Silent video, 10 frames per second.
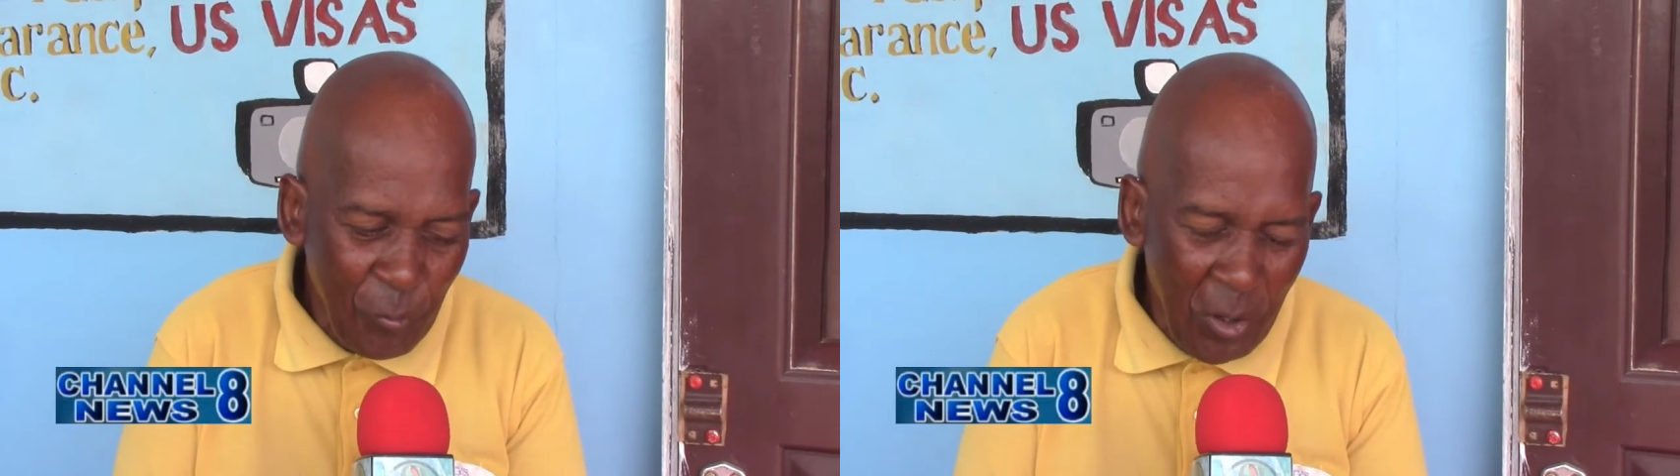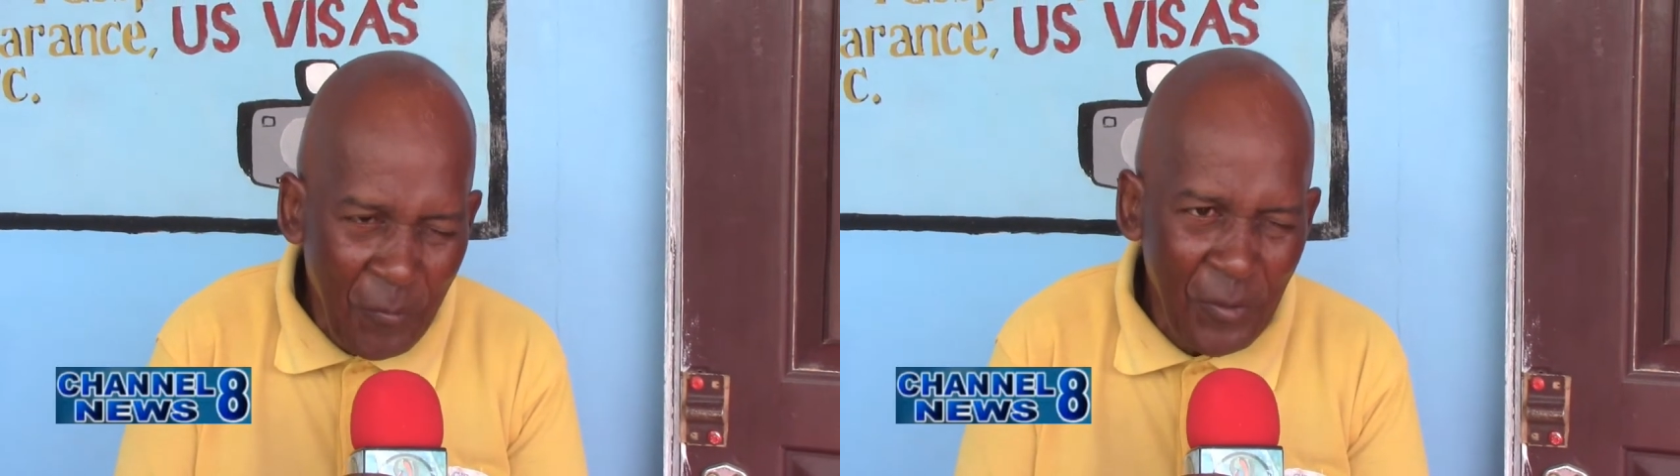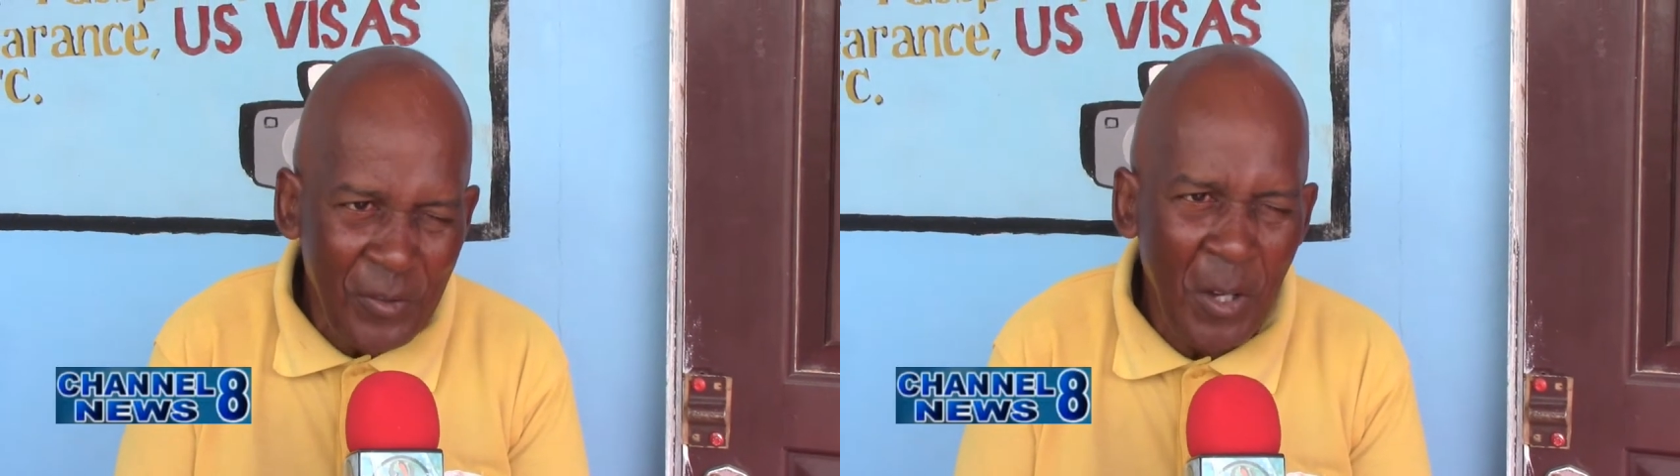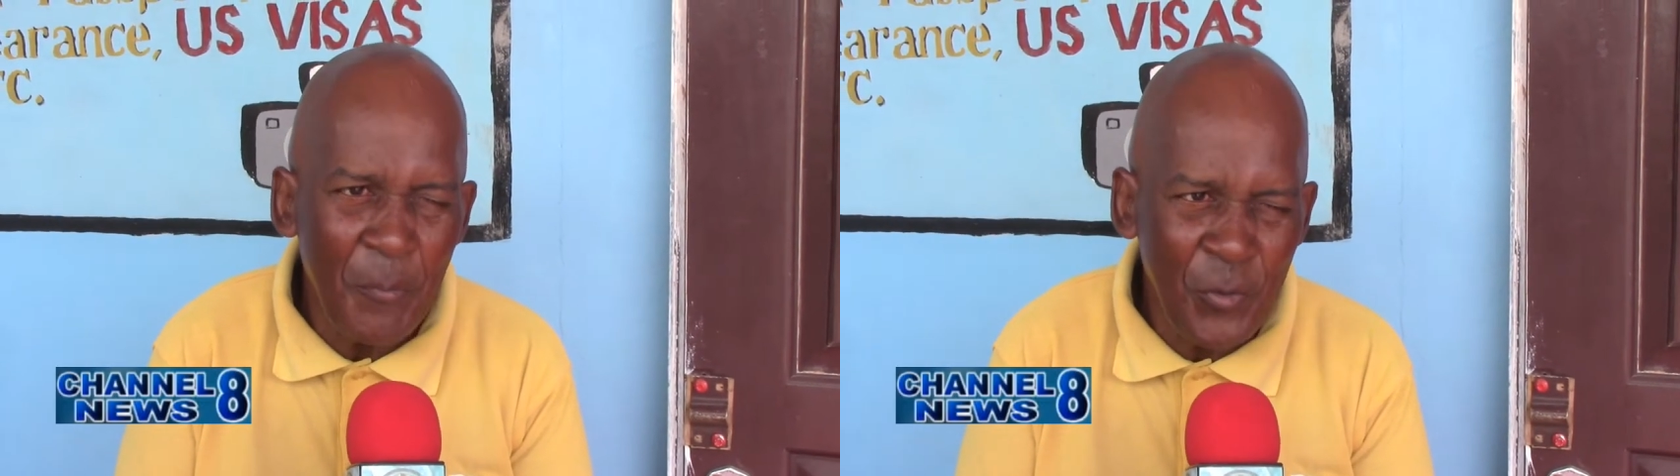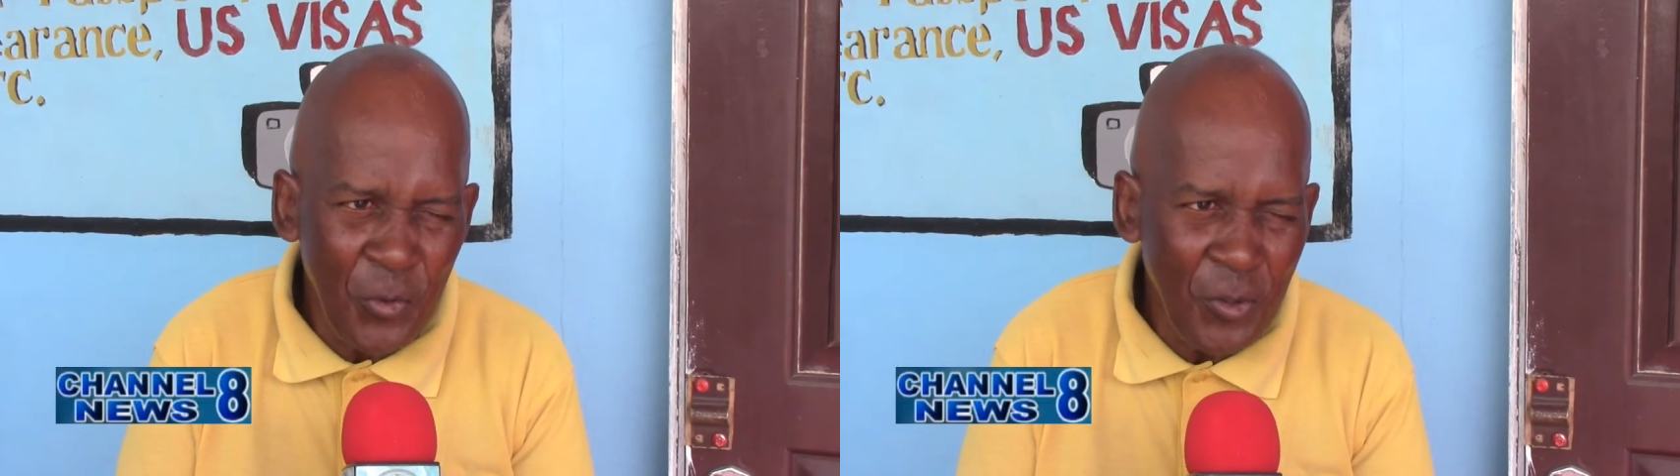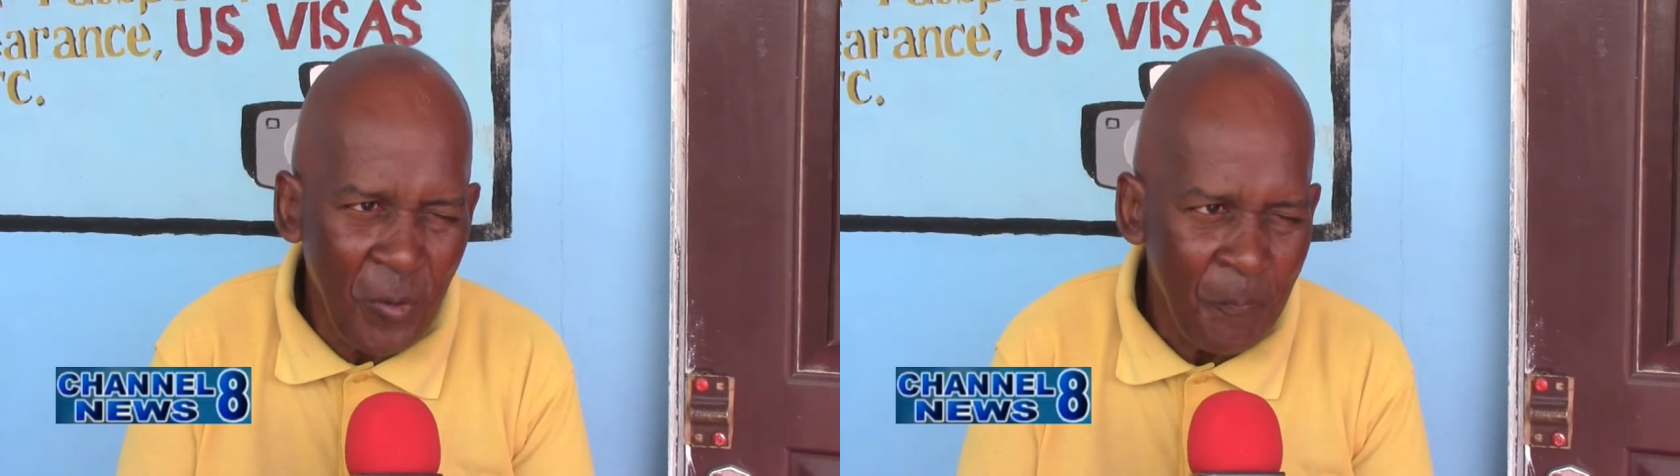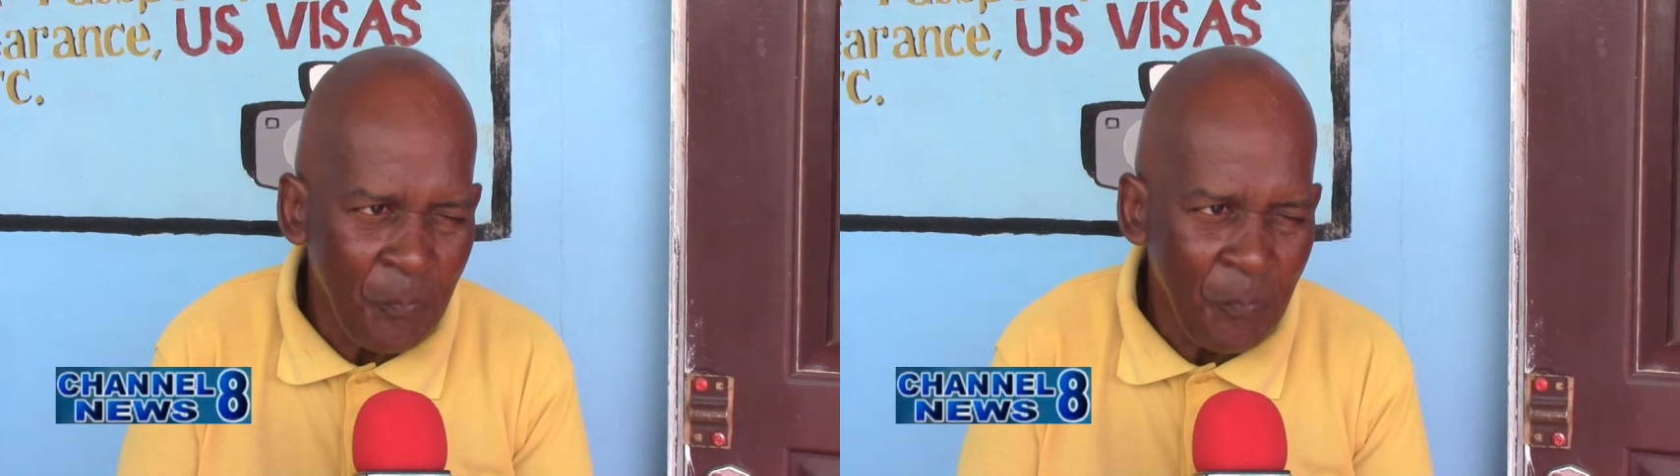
one of our top junior.